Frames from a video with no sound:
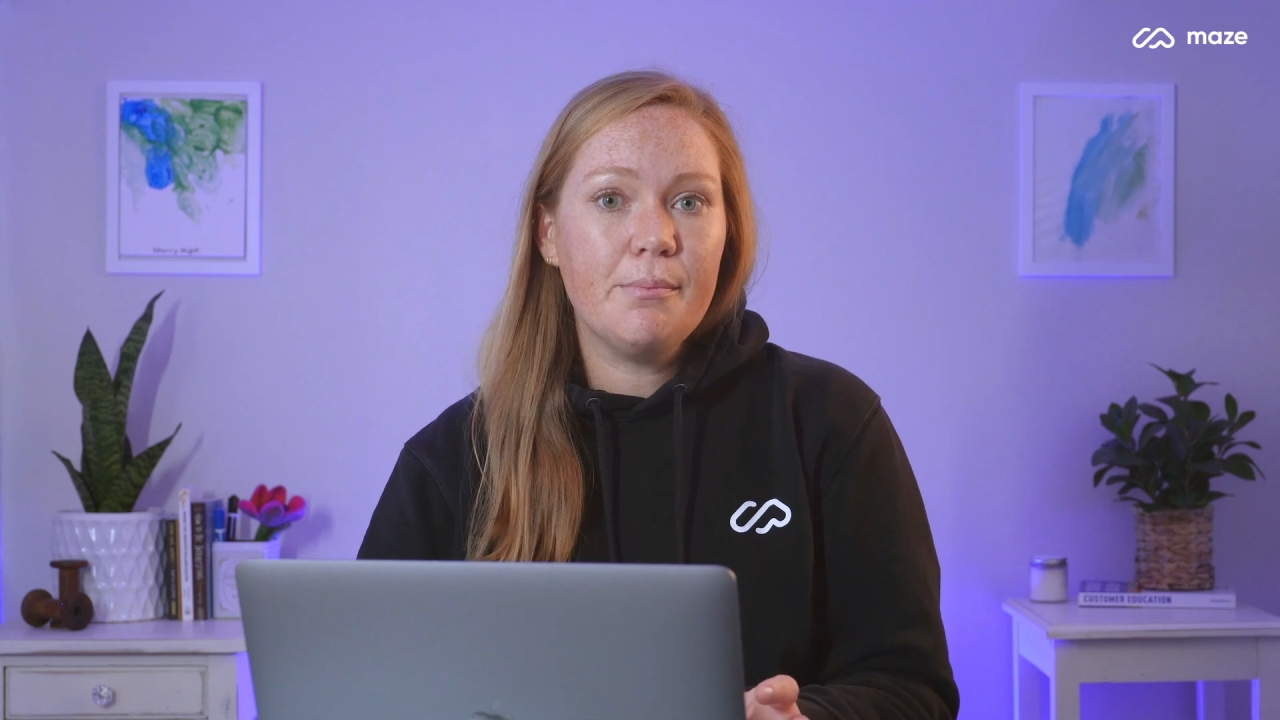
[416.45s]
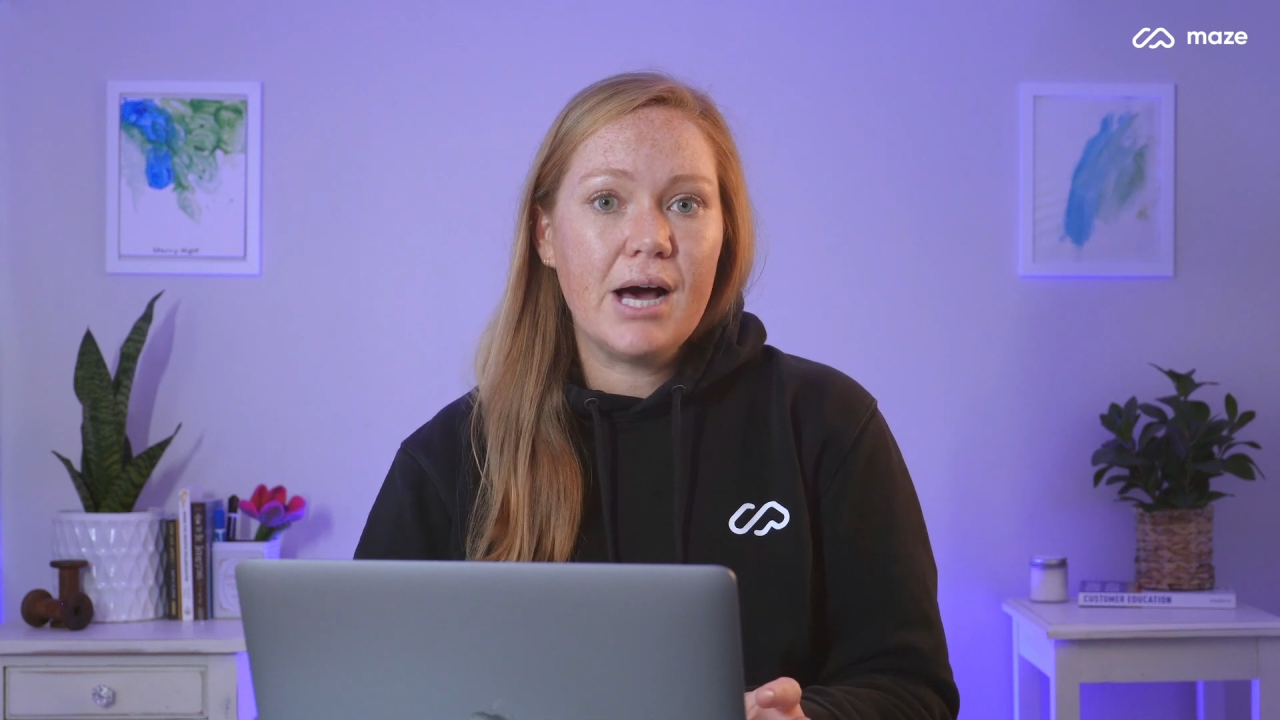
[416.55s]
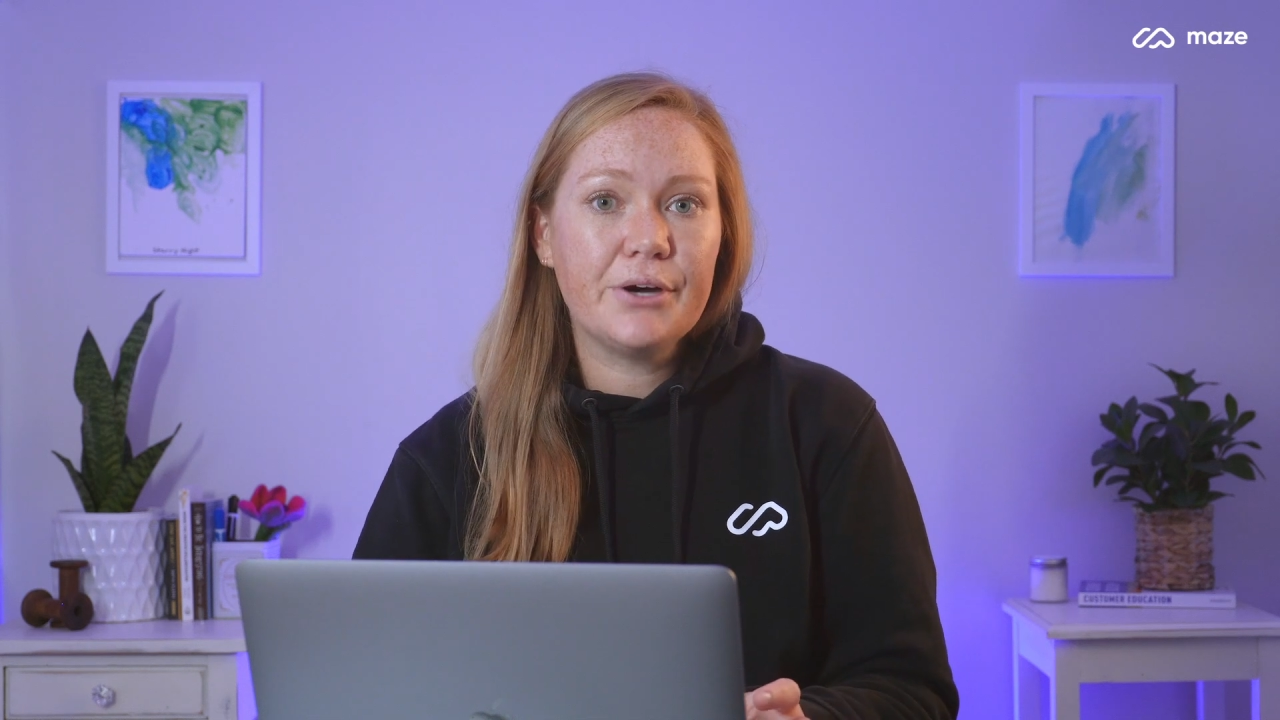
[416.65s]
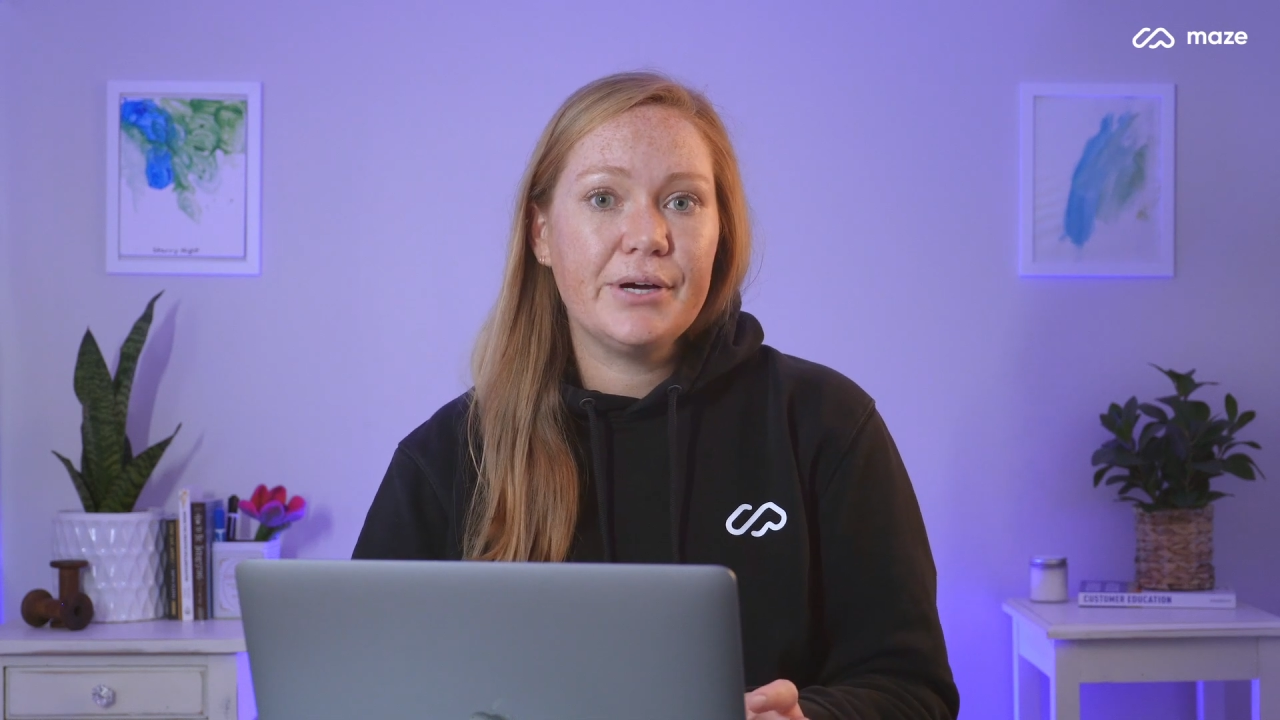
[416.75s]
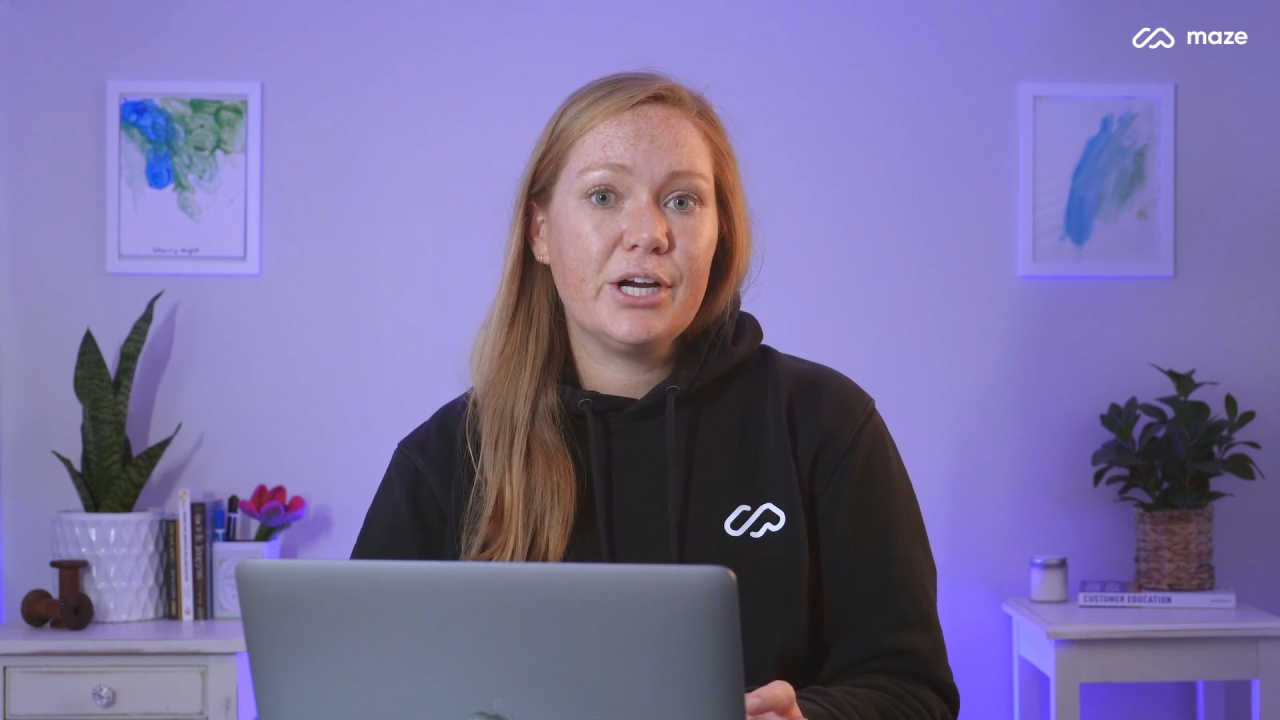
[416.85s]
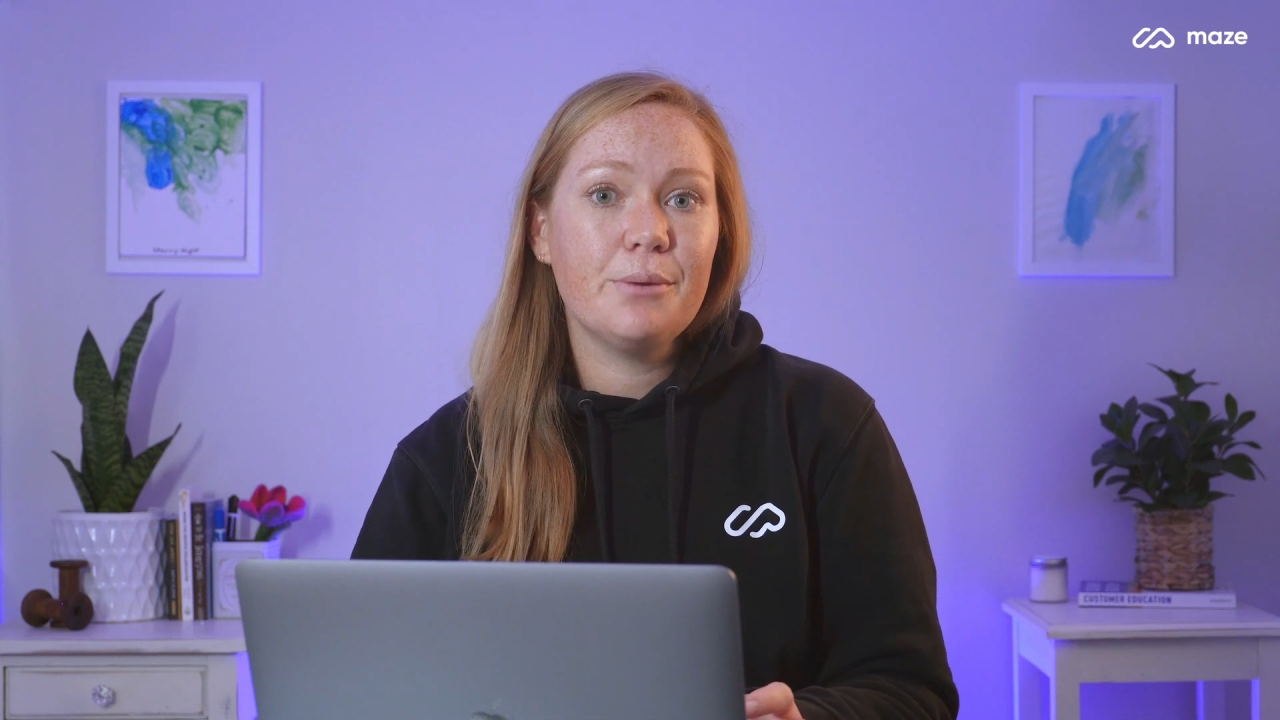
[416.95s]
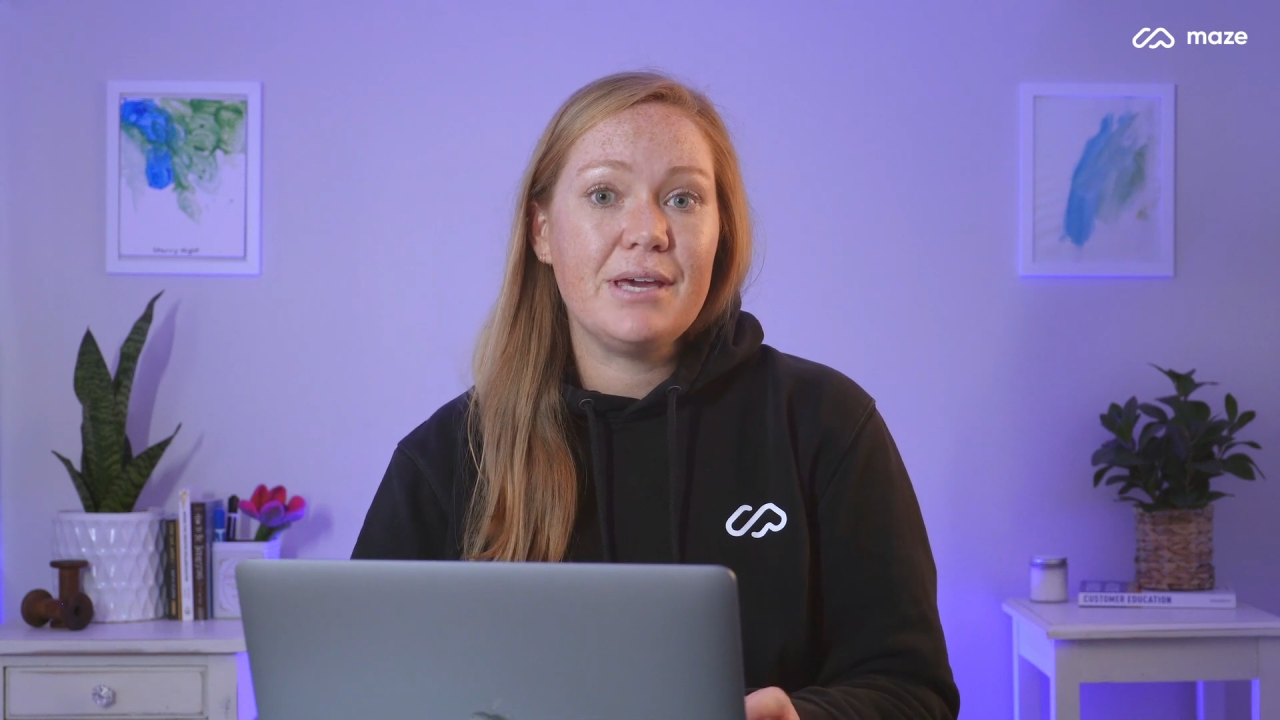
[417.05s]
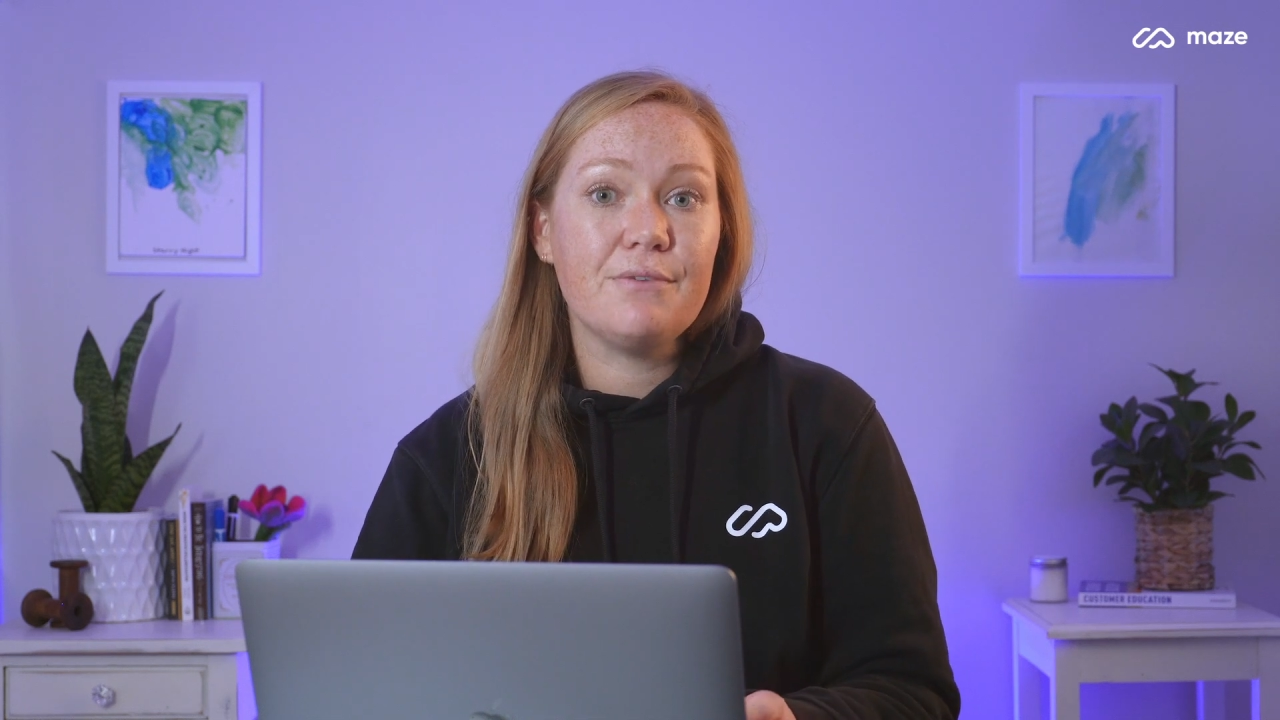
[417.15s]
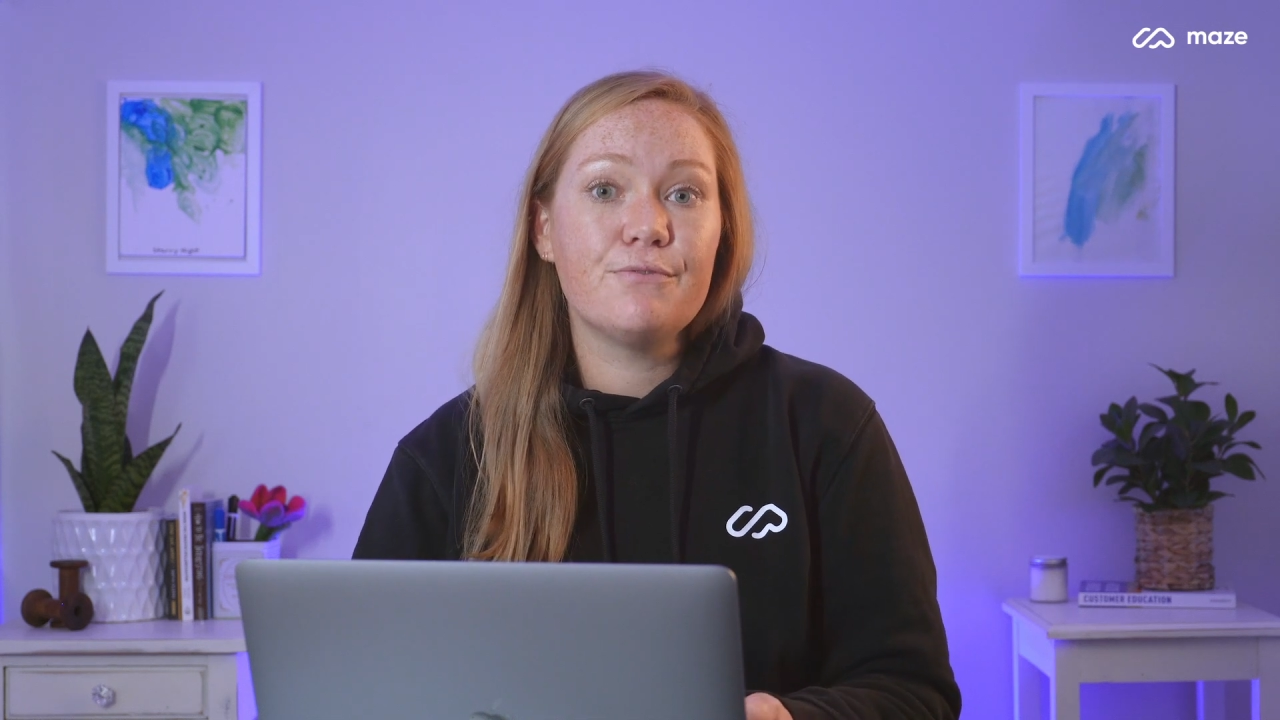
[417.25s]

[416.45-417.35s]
moderator may